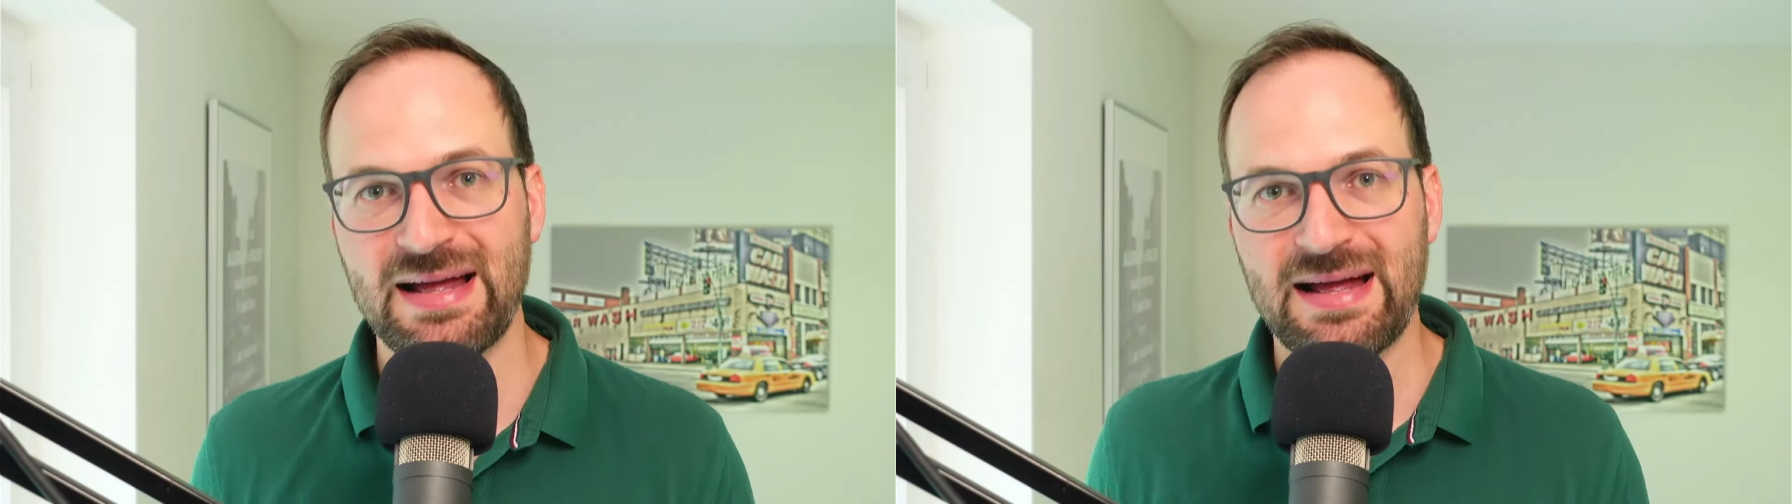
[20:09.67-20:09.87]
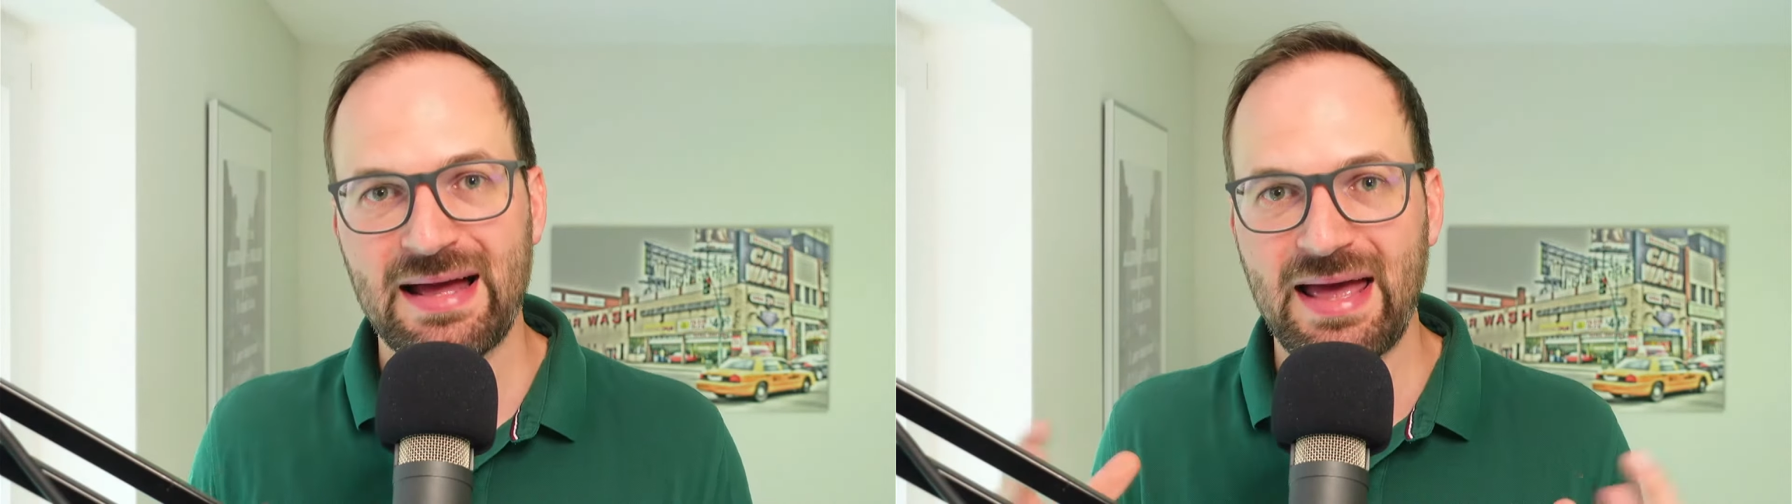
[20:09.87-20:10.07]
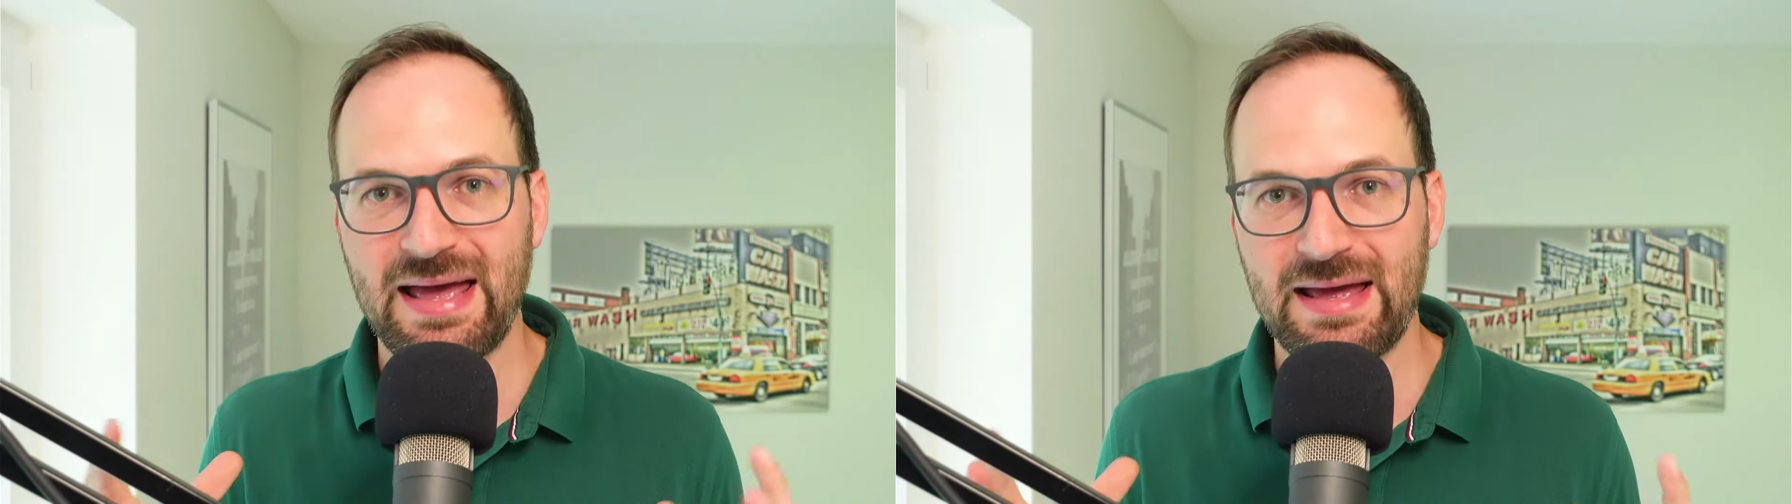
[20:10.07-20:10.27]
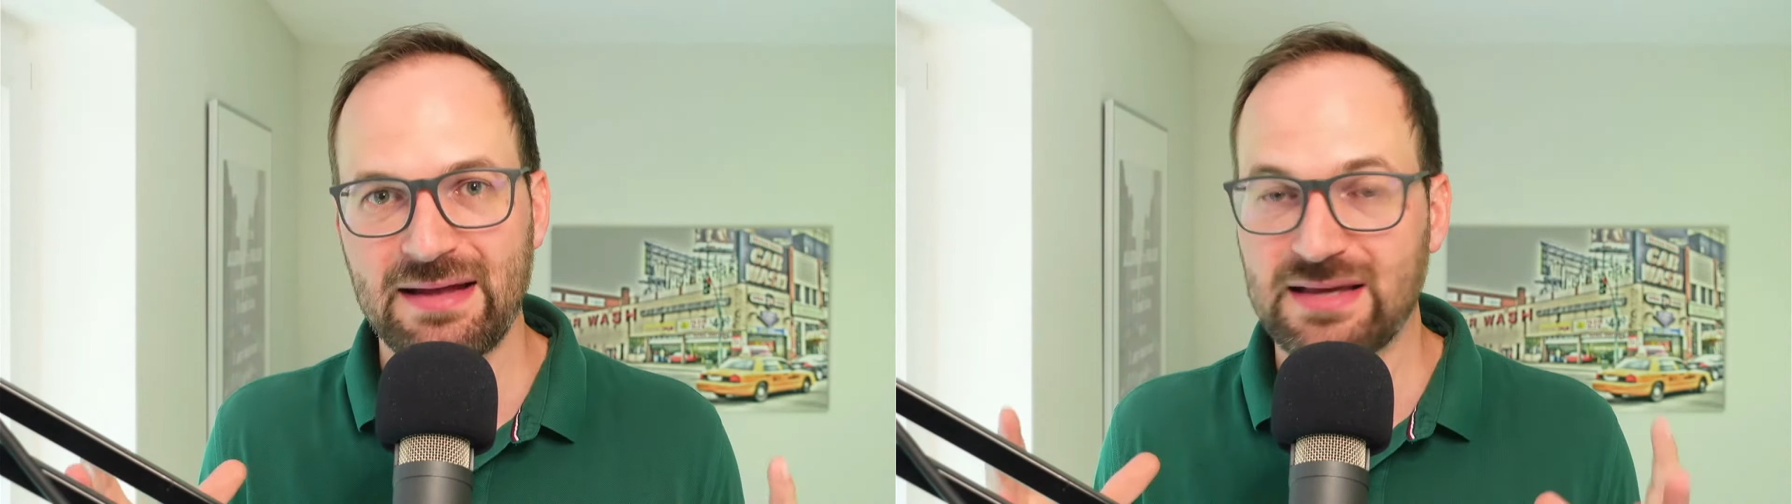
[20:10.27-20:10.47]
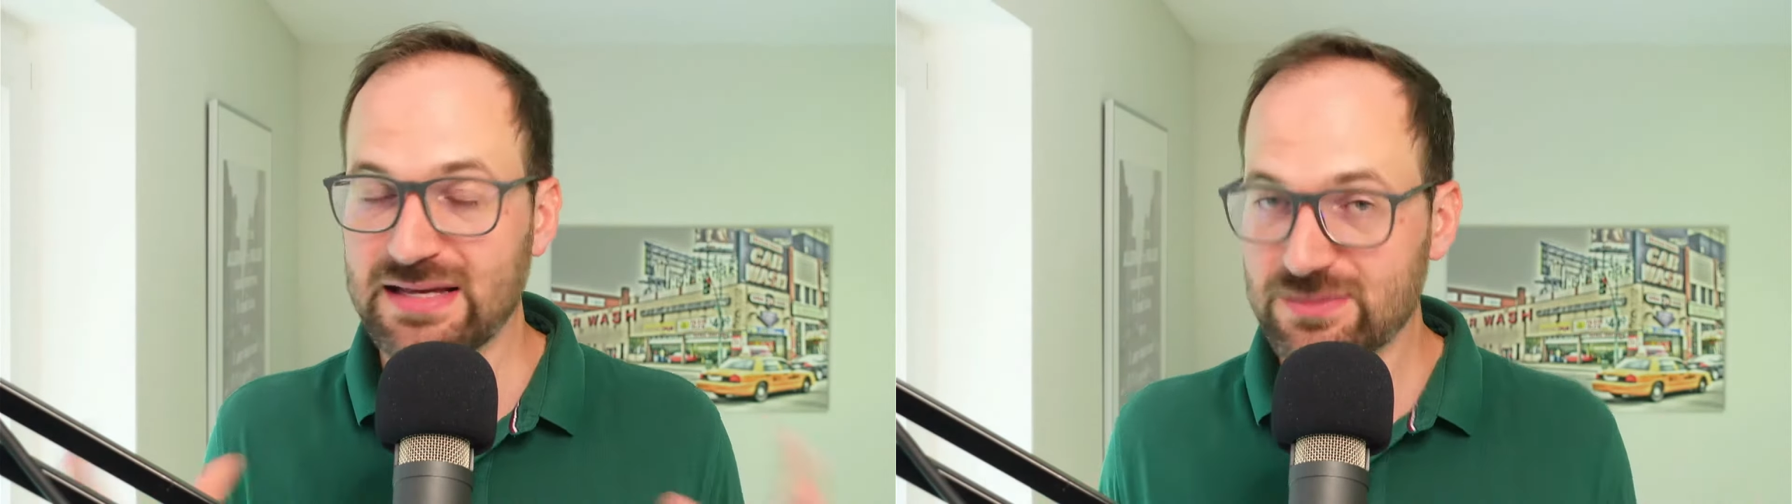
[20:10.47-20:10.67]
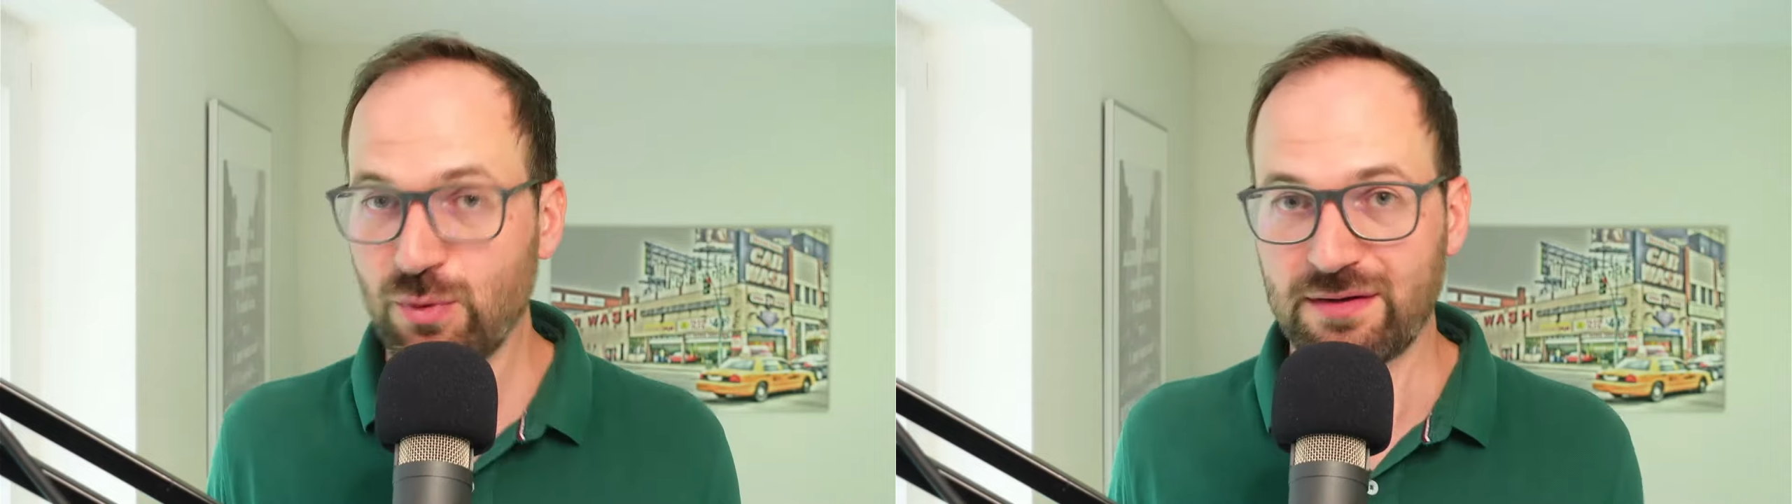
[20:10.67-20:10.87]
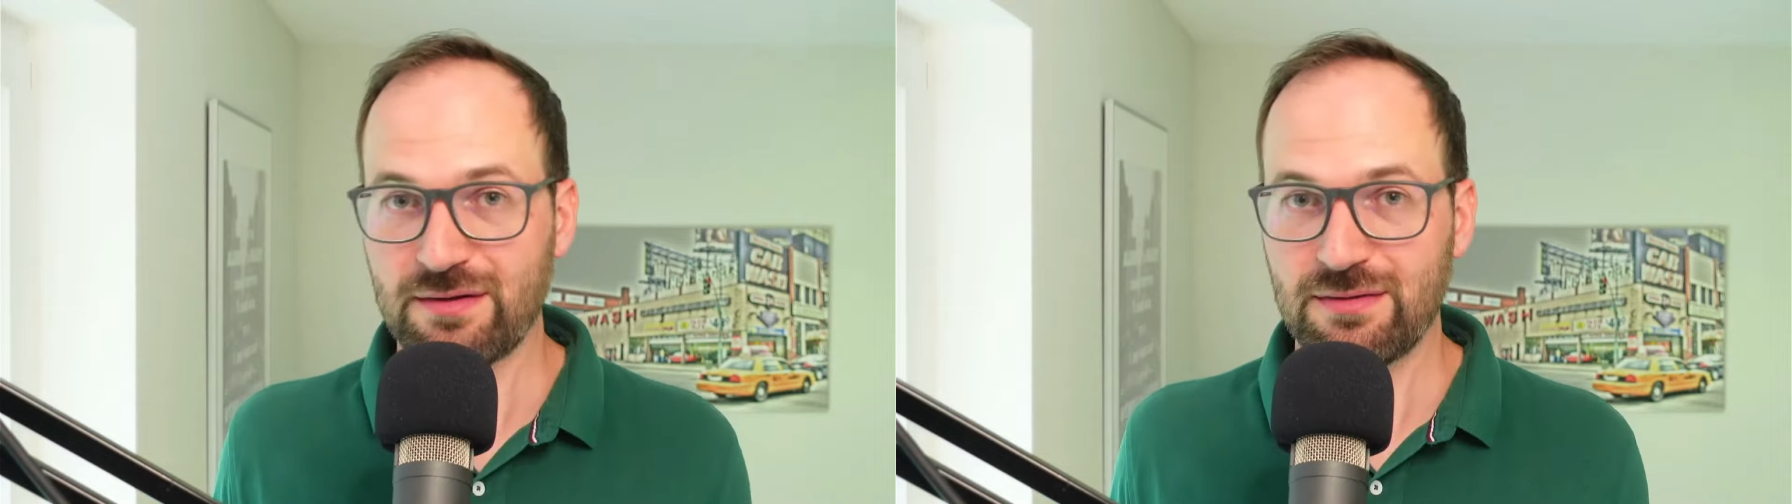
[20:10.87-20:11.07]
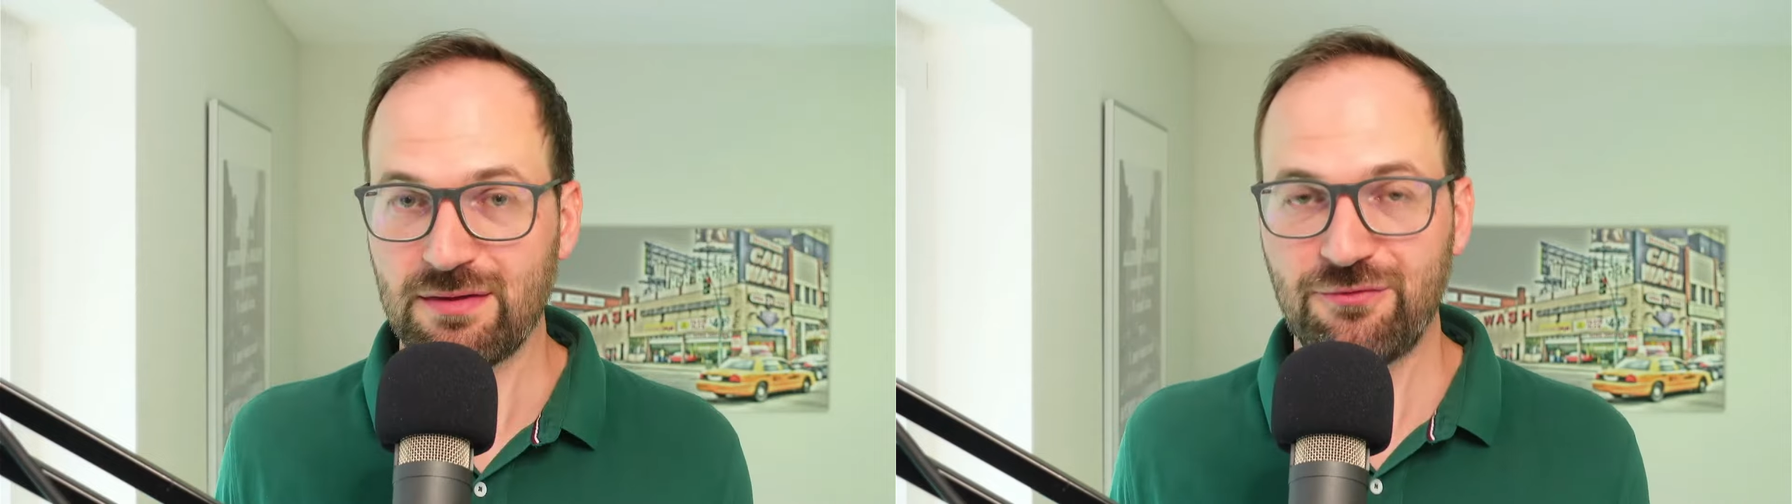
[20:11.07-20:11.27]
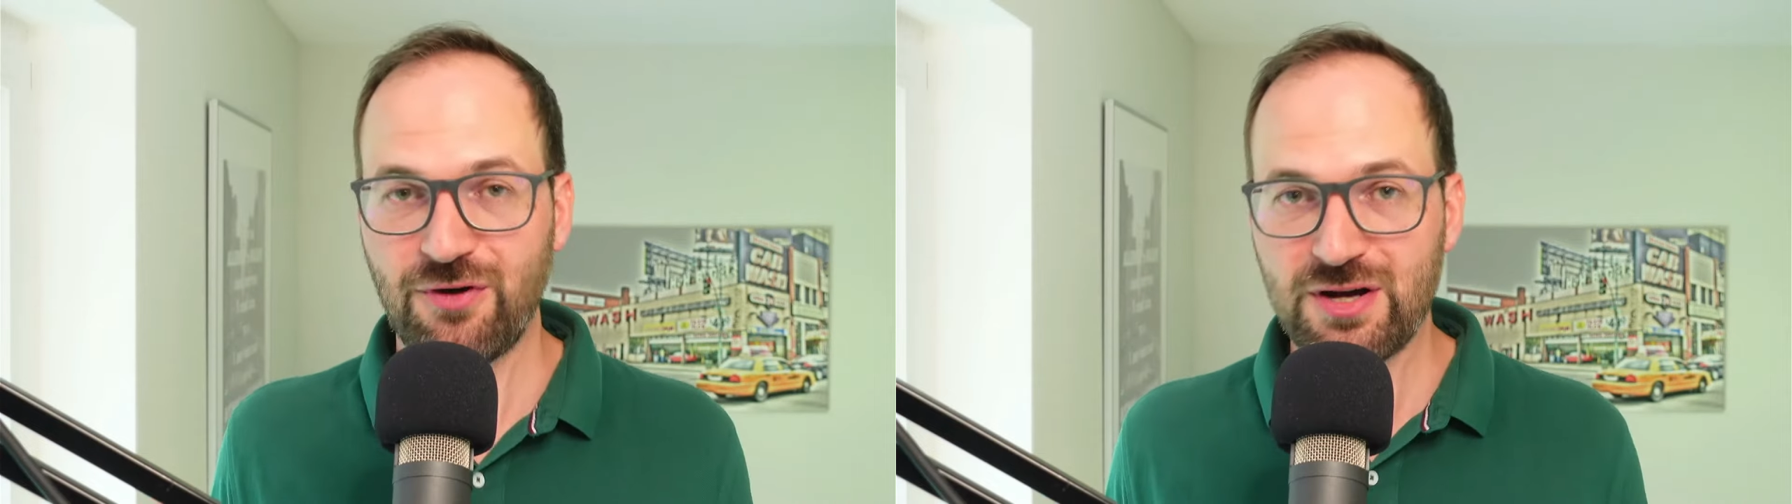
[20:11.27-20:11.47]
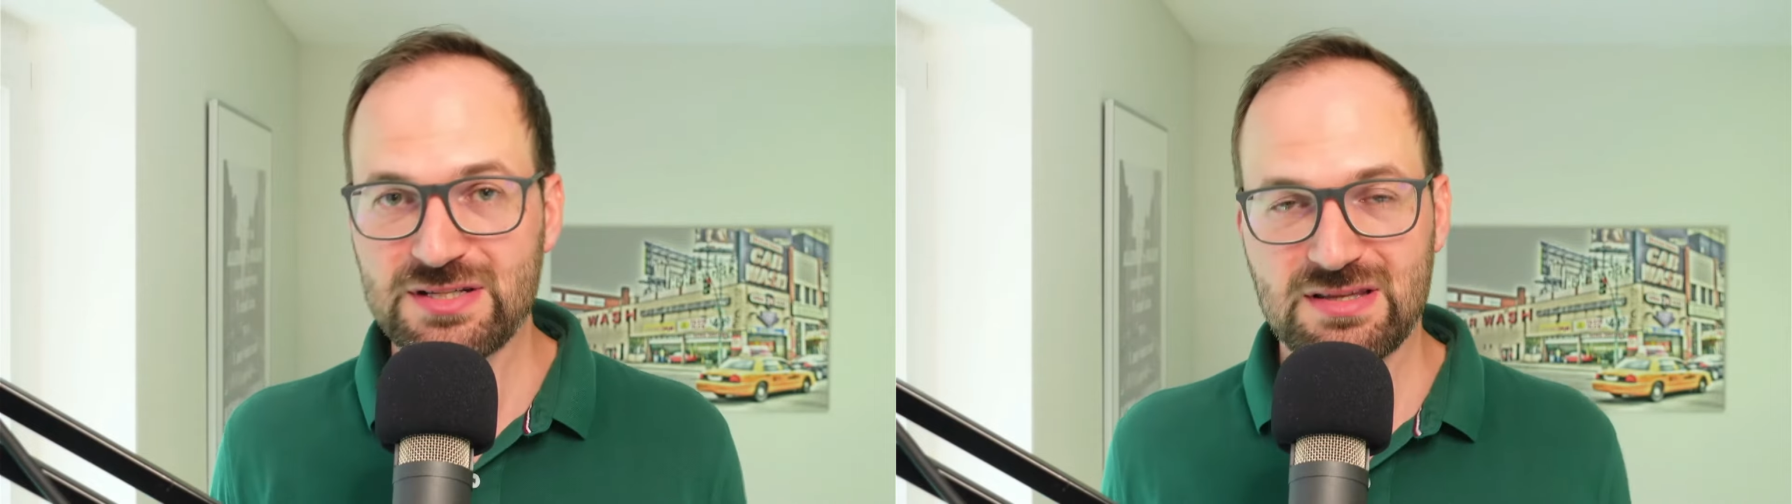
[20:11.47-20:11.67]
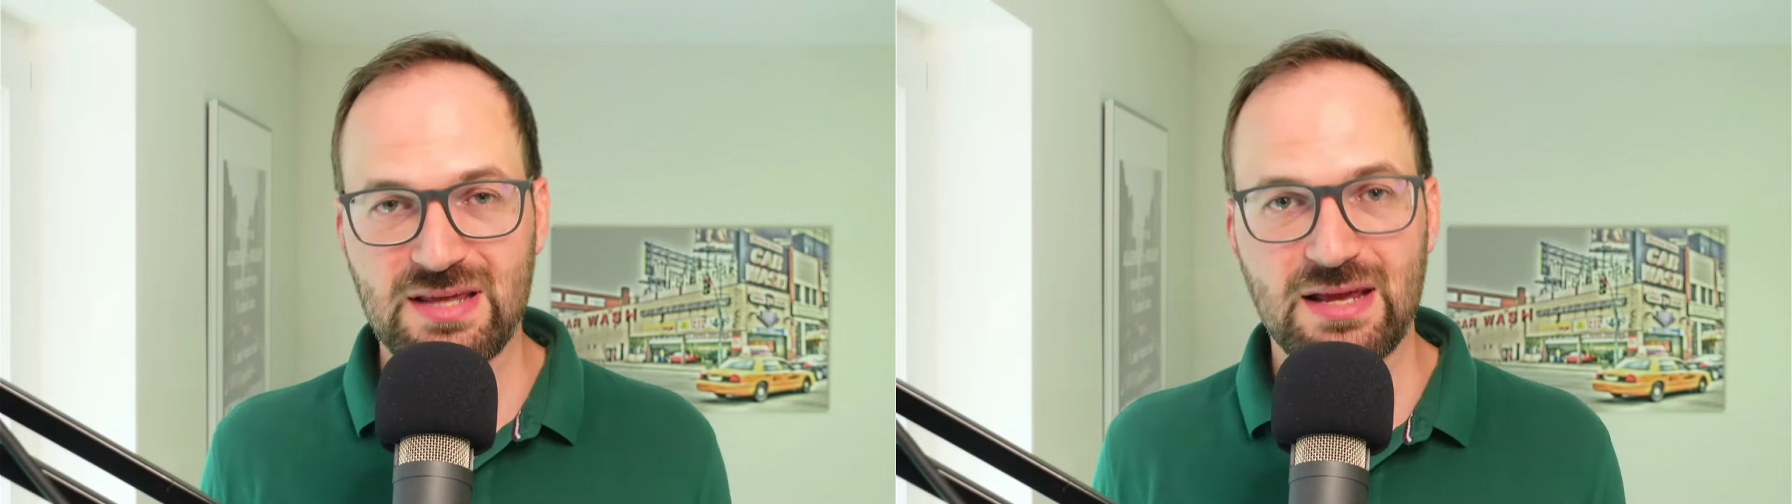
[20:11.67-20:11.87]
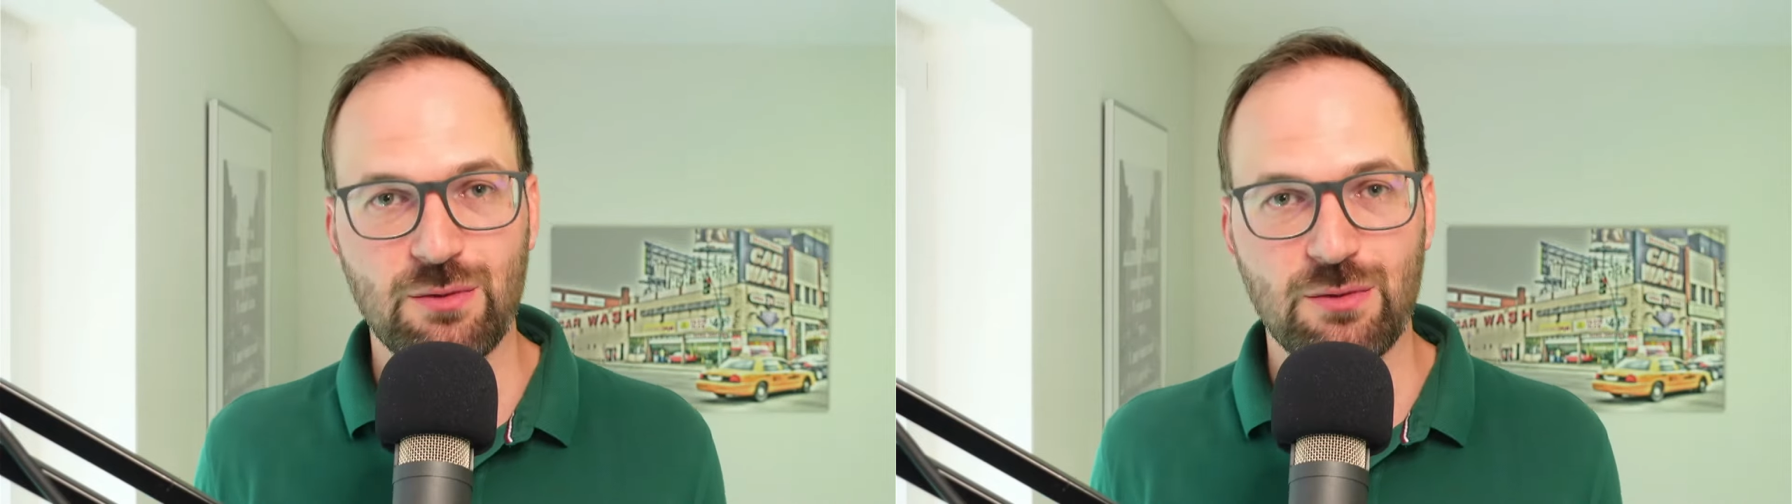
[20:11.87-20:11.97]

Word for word: And guess what? The first thing